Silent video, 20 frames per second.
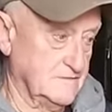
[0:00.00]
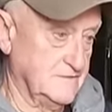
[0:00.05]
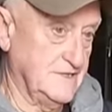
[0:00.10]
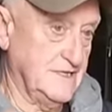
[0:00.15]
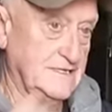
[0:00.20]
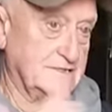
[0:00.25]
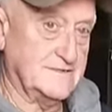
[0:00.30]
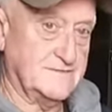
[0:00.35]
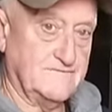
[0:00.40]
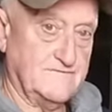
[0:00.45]

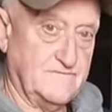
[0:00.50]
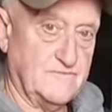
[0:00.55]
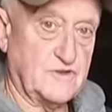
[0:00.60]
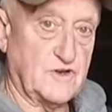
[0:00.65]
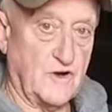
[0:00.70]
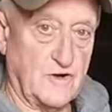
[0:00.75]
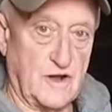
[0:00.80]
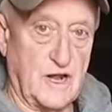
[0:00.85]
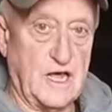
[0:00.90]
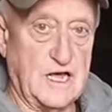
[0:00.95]
This
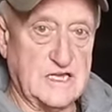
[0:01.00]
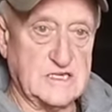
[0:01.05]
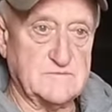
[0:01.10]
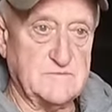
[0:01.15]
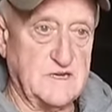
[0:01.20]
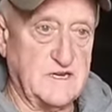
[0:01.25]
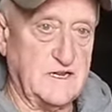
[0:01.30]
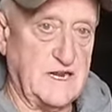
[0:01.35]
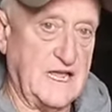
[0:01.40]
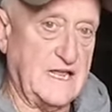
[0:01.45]
Colonel
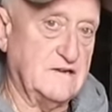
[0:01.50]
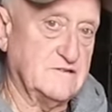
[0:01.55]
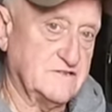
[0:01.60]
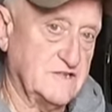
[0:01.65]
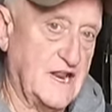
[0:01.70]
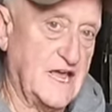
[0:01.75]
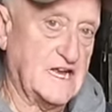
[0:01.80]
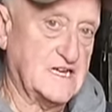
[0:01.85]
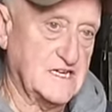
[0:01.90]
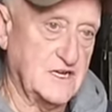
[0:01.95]
Osmond and
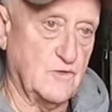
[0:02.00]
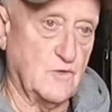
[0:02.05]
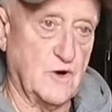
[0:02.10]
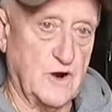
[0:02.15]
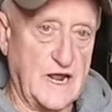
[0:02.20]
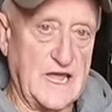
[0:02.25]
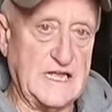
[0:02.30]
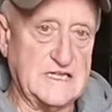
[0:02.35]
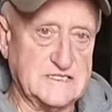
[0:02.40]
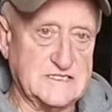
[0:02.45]
Anderson actually
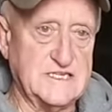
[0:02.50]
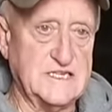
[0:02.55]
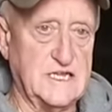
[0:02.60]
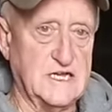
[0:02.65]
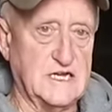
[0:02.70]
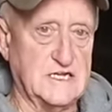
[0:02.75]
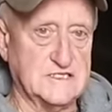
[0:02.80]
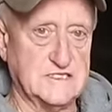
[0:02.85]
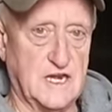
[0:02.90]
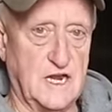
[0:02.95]
were at
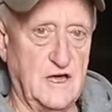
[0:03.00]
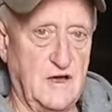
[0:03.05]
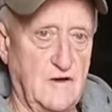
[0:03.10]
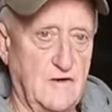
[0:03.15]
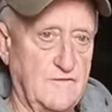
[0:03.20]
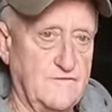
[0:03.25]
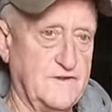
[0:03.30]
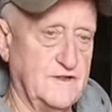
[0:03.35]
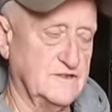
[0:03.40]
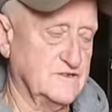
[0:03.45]
Sion's
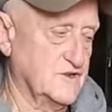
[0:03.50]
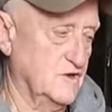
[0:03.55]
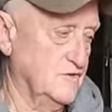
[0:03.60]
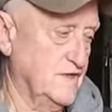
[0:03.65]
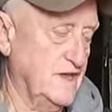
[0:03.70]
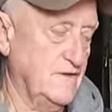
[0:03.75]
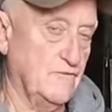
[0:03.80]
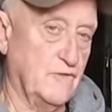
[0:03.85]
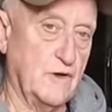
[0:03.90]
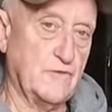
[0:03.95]
loft, and so
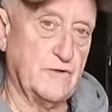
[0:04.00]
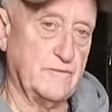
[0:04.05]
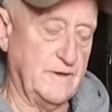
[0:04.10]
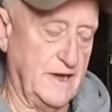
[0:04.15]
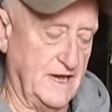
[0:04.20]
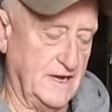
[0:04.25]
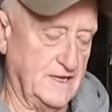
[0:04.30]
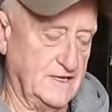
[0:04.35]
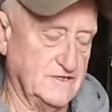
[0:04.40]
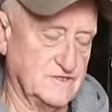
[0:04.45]
they wrote about it,